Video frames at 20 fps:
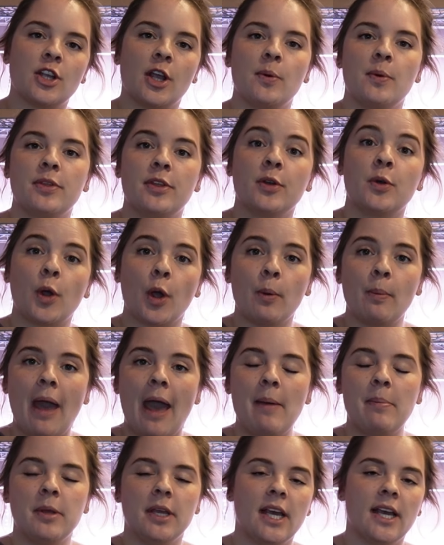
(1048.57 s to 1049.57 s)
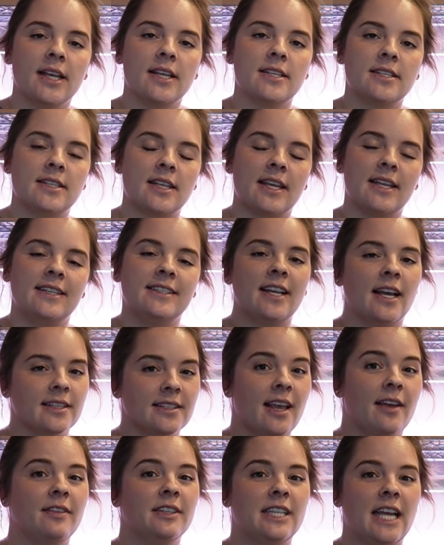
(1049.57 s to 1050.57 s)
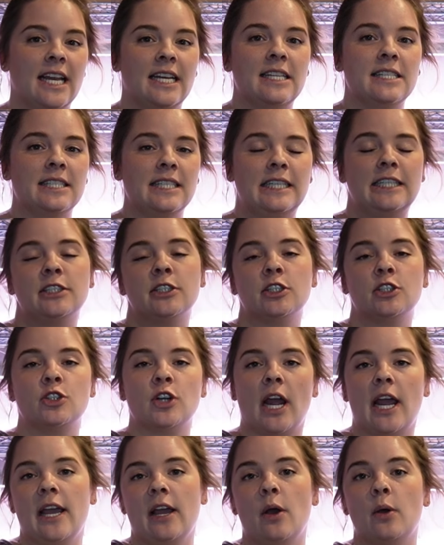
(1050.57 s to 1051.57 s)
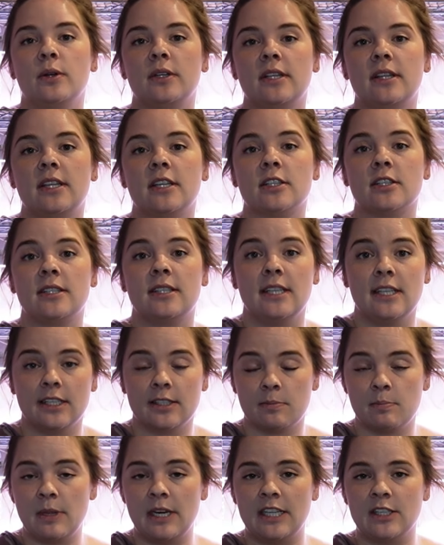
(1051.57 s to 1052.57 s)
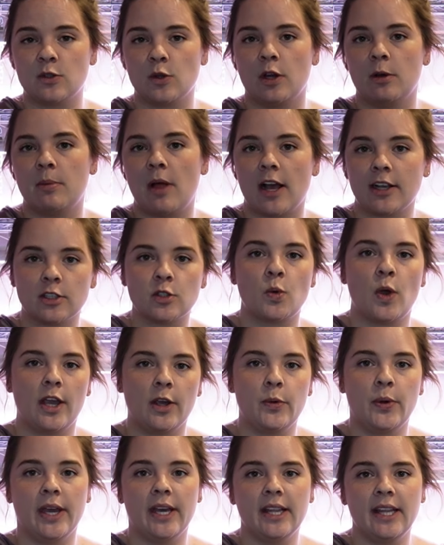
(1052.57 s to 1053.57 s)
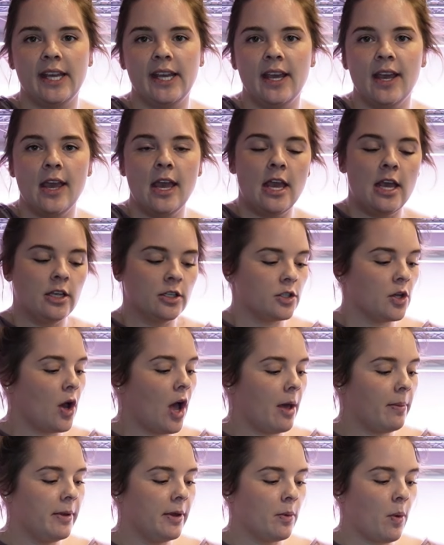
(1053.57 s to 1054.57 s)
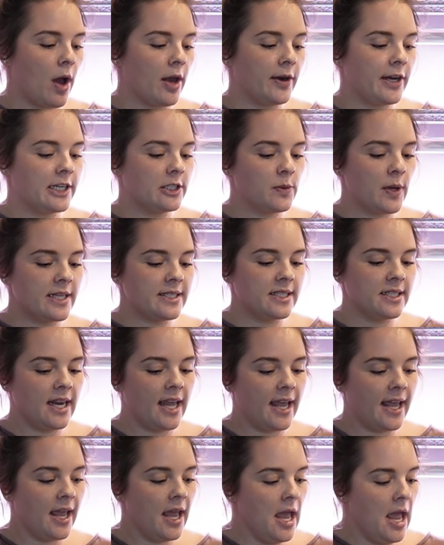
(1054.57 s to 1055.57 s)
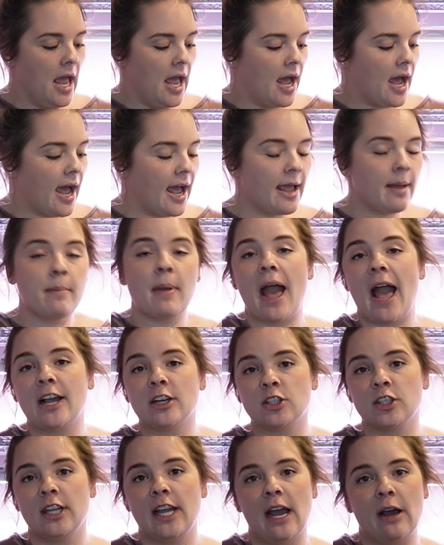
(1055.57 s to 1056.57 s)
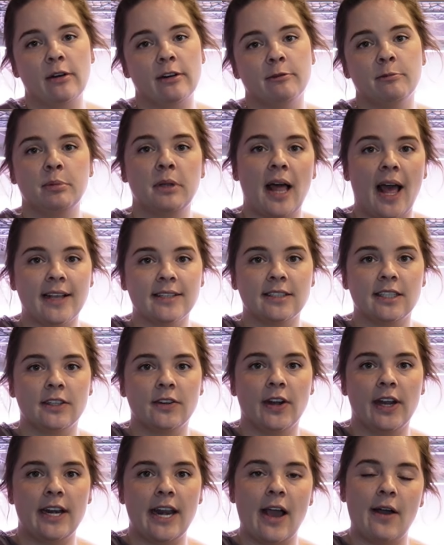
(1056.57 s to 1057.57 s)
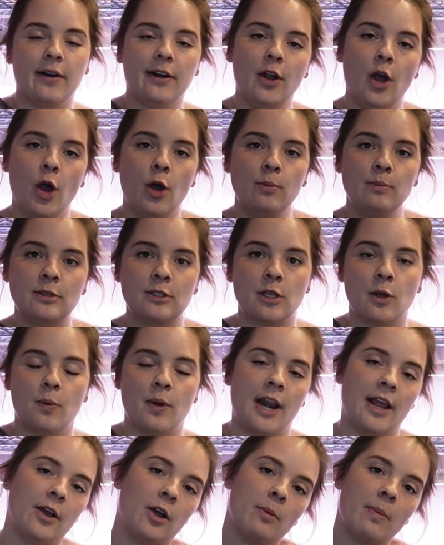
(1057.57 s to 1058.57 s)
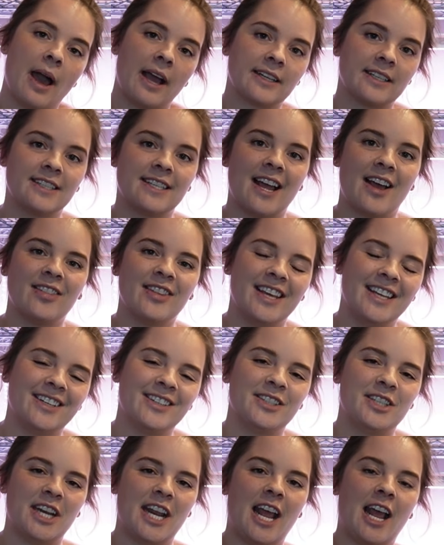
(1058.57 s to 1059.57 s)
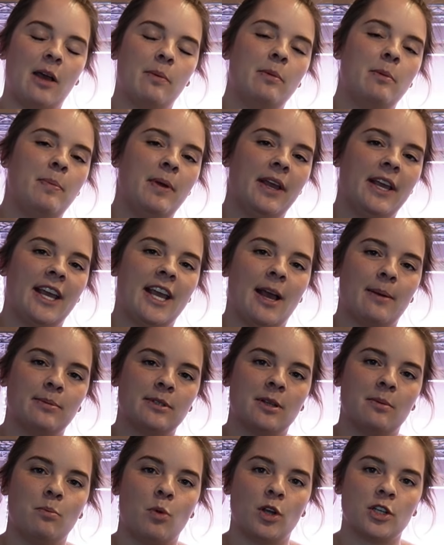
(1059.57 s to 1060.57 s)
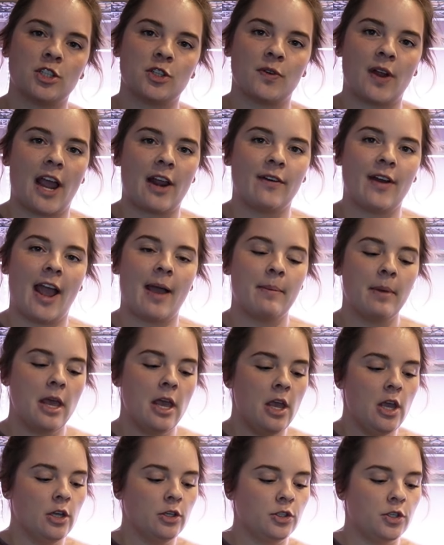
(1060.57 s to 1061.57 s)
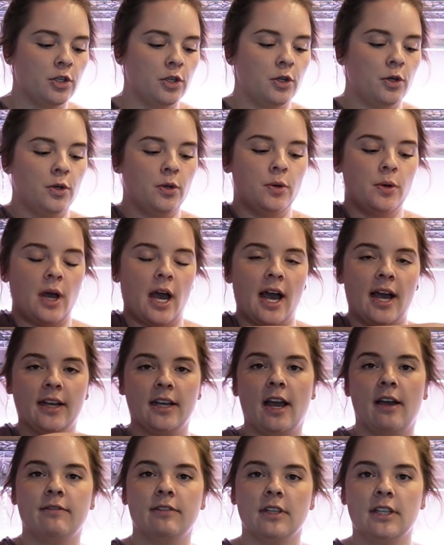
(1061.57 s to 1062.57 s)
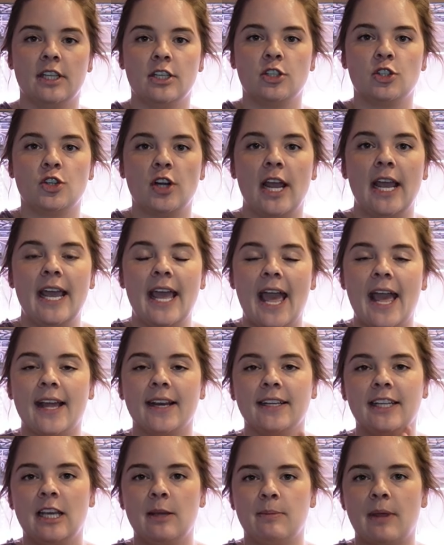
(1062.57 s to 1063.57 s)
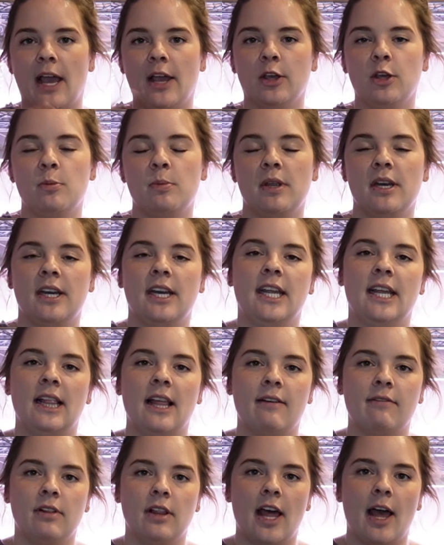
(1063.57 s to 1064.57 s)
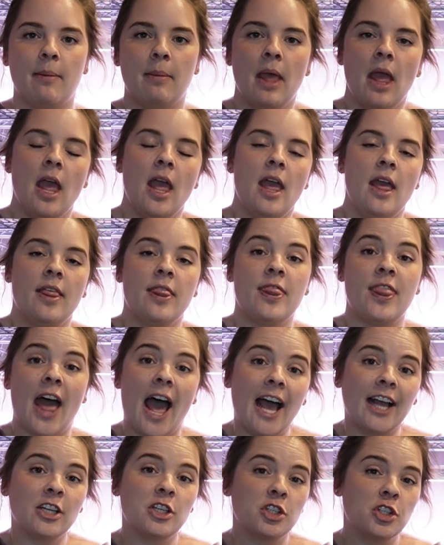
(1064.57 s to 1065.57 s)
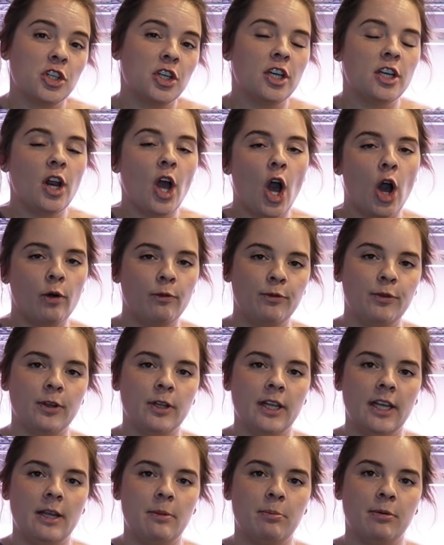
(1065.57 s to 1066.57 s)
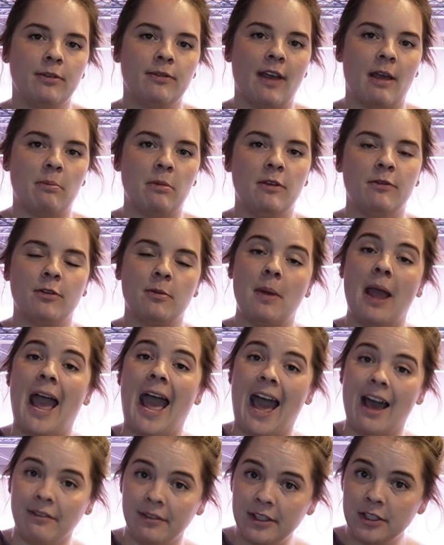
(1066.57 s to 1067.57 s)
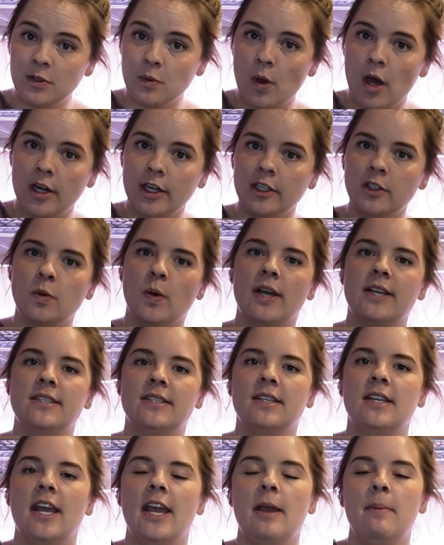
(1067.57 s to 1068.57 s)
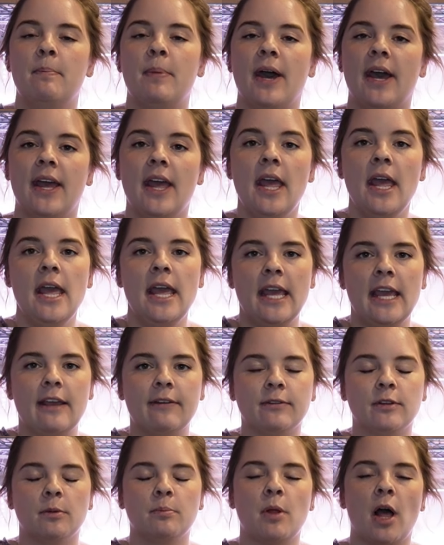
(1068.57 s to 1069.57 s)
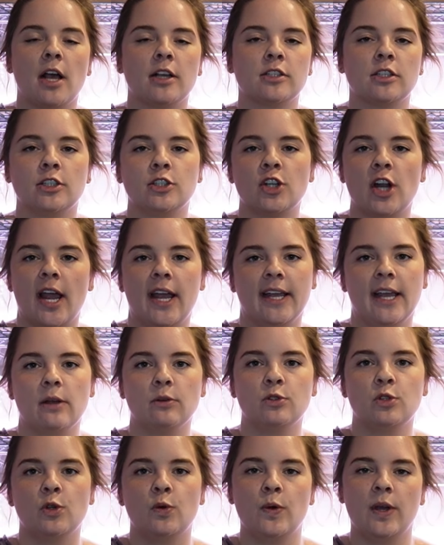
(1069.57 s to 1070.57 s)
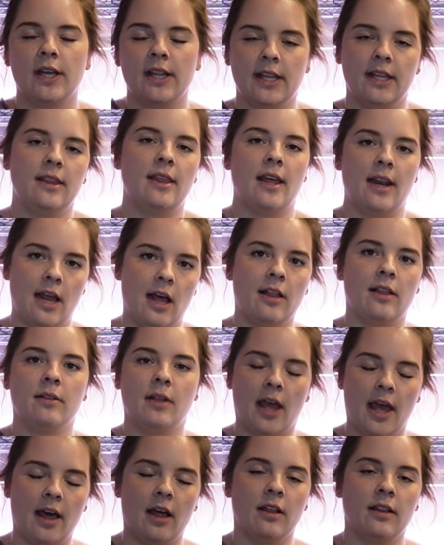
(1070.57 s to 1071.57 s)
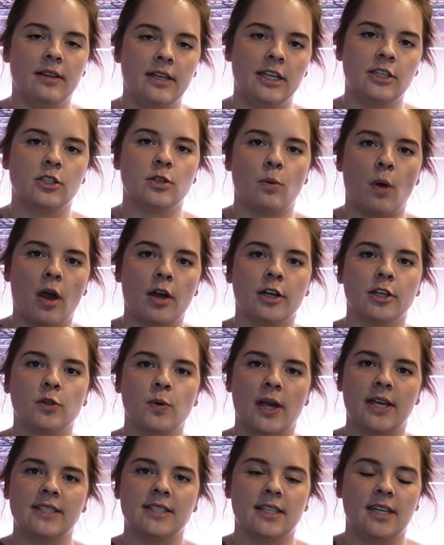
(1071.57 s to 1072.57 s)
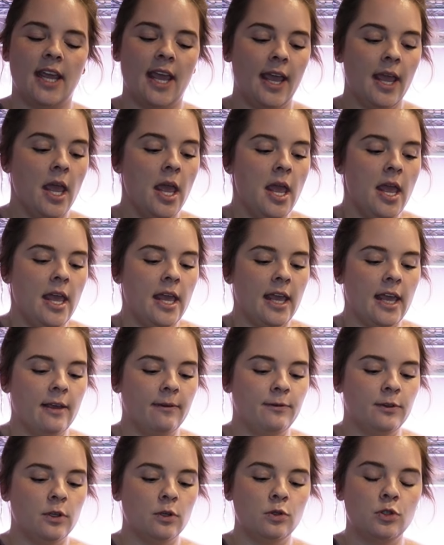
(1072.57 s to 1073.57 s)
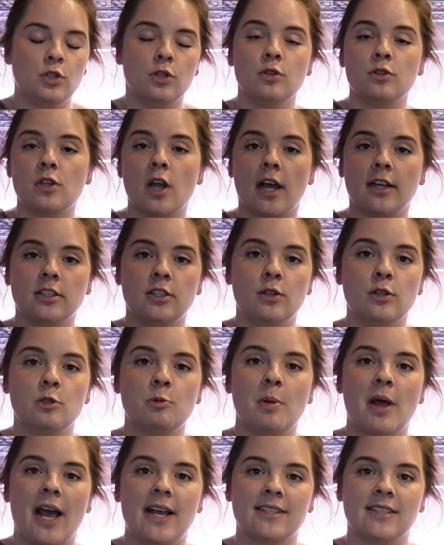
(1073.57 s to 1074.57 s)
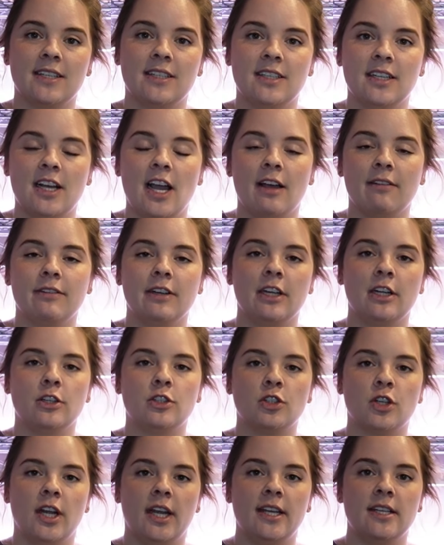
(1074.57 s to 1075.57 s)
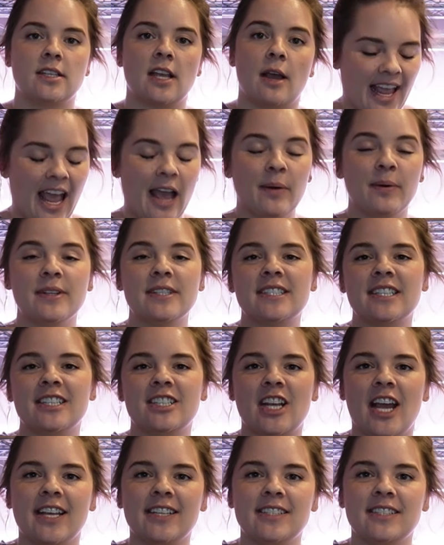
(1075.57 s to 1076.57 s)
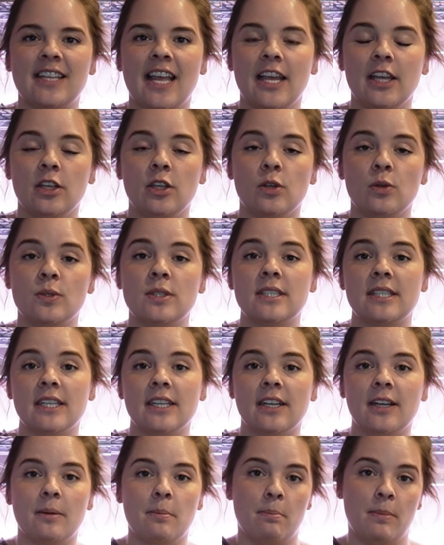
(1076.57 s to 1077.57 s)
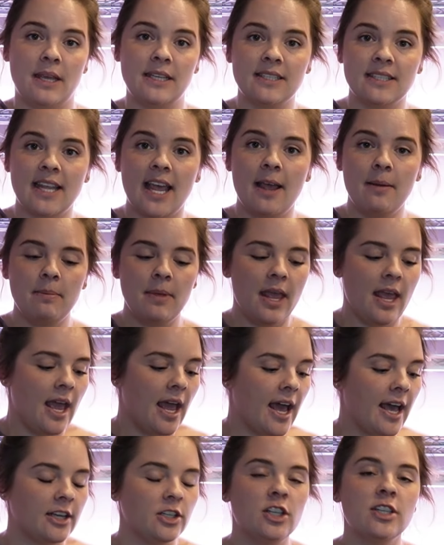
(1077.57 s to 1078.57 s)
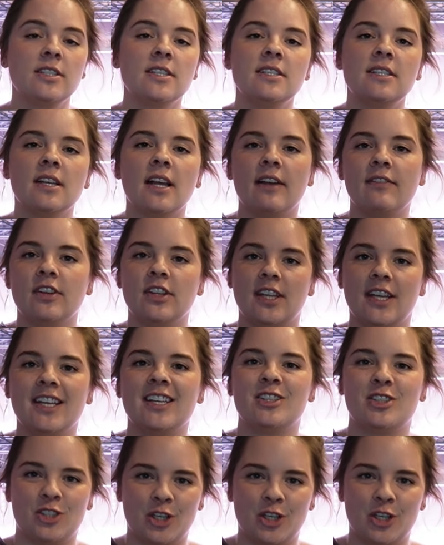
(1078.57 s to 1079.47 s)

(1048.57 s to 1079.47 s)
with a grow mat, because it does have a tendency to dry out these mini soil blocks quite quickly. So I'll be watering twice a day. I am actually out of plastic right now at home, so when I go back to town later today, I'll be picking up some more saran wrap to cover this tray and keep that humidity level up. That should hopefully prevent me from having to water twice a day, but if the blocks are drying out too quickly, then I'll need to water twice a day. If you choose not to use plastic to cover your trays, I would suggest that you still mist them just until everything is